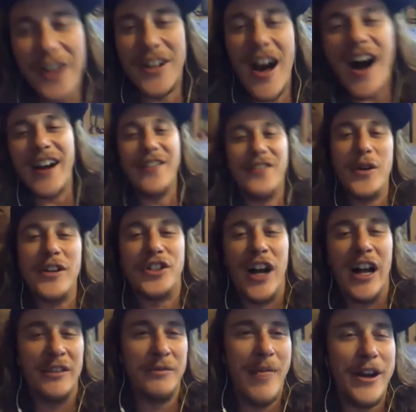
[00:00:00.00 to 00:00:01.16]
God, if you had
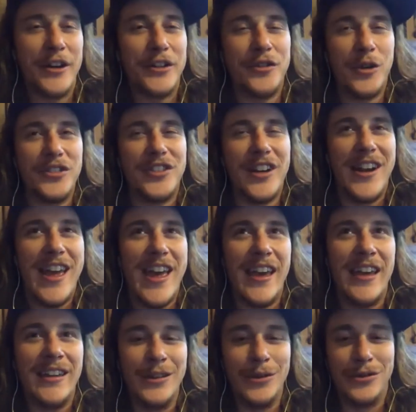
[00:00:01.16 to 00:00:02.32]
John Mayer's voice, I'd
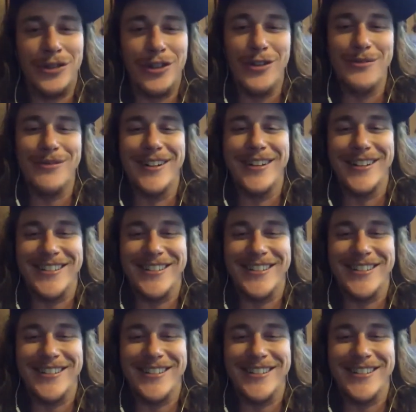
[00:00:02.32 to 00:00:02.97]
hate you so much.